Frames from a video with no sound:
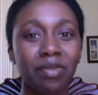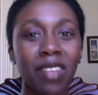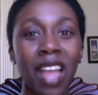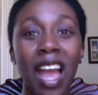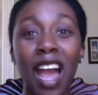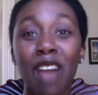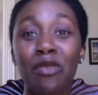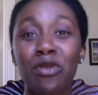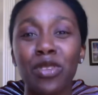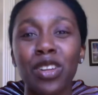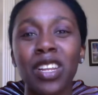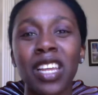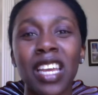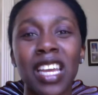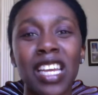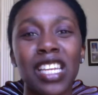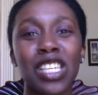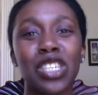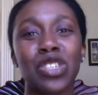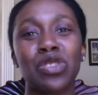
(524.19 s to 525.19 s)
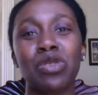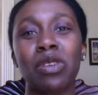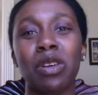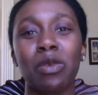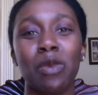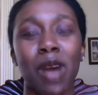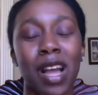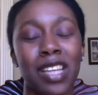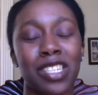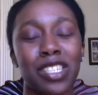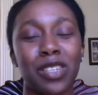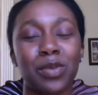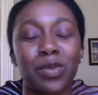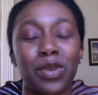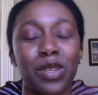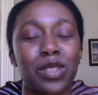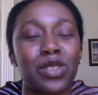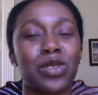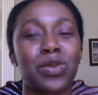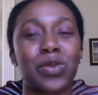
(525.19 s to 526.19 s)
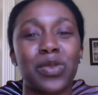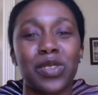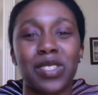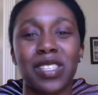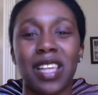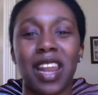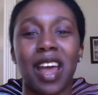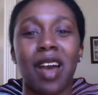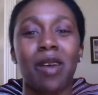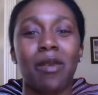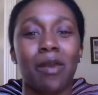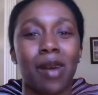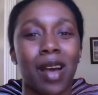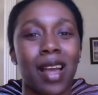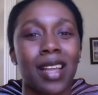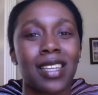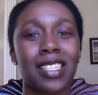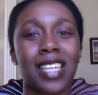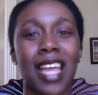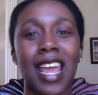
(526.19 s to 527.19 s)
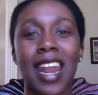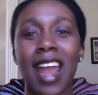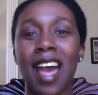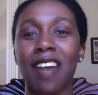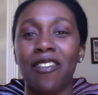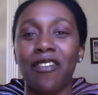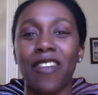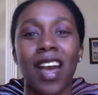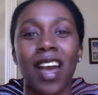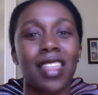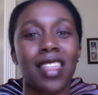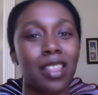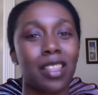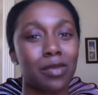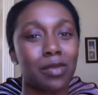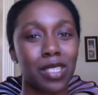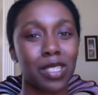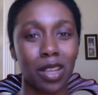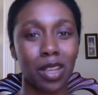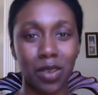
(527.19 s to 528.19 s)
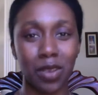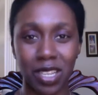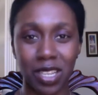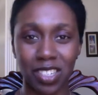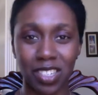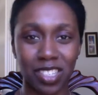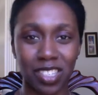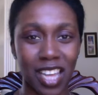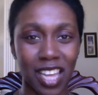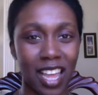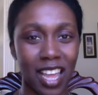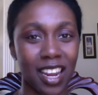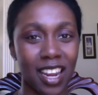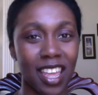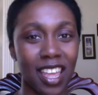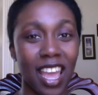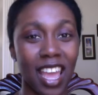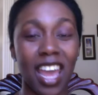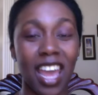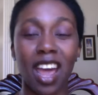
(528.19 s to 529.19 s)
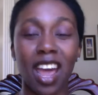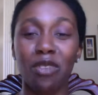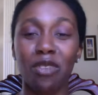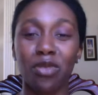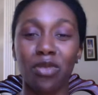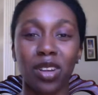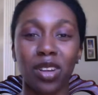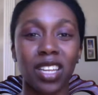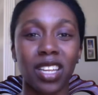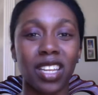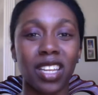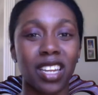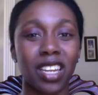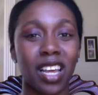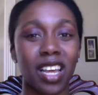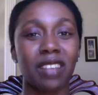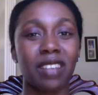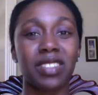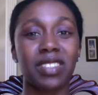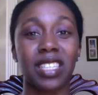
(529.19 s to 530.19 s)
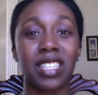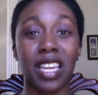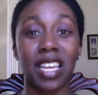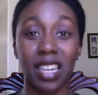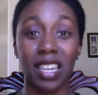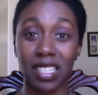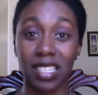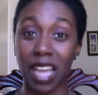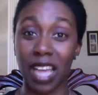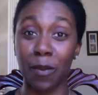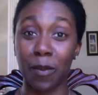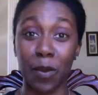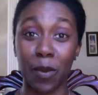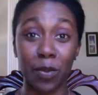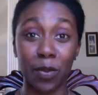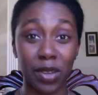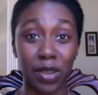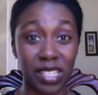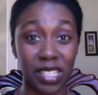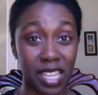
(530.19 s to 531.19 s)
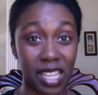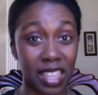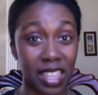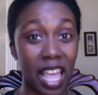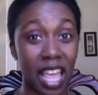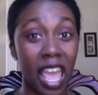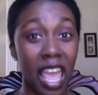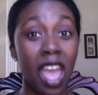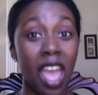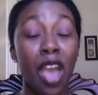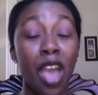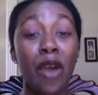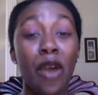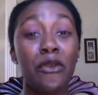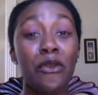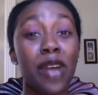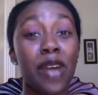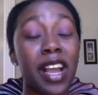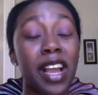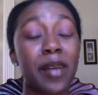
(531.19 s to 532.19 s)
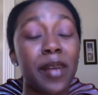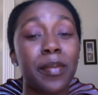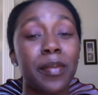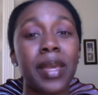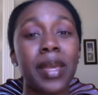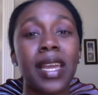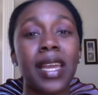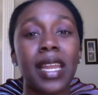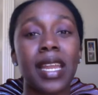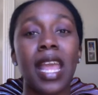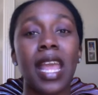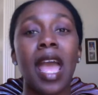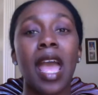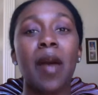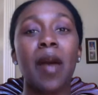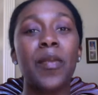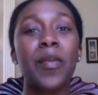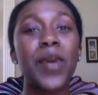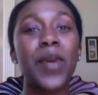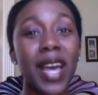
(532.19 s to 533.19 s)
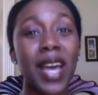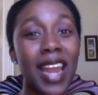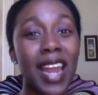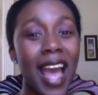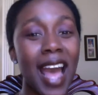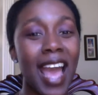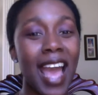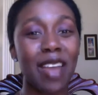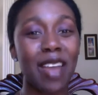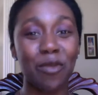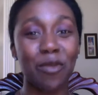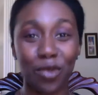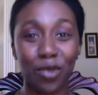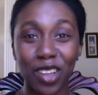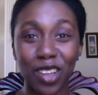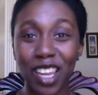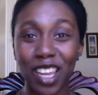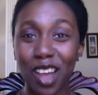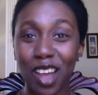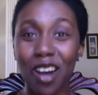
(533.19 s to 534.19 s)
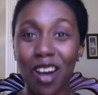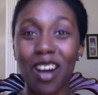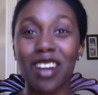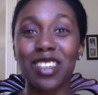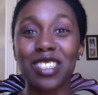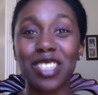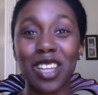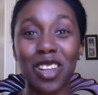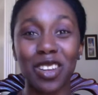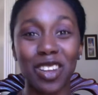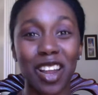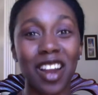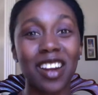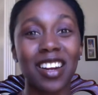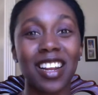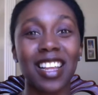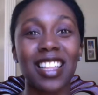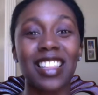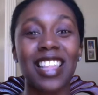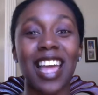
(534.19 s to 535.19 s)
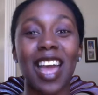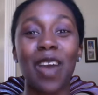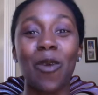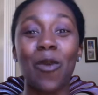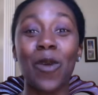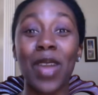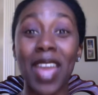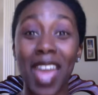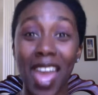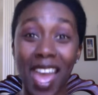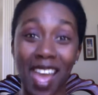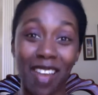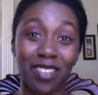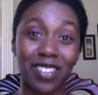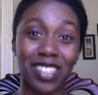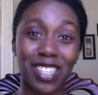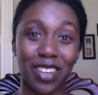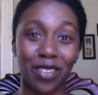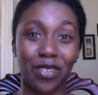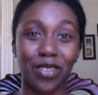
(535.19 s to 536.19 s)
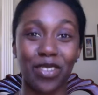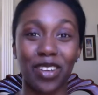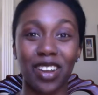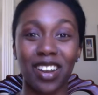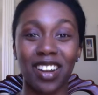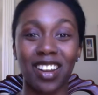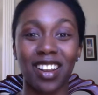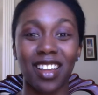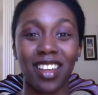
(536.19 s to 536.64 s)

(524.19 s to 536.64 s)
I really enjoy watching the booktubers that I watch, and I find them so entertaining, and I really love seeing the type of books that they recommend. But I am really also learning that we have different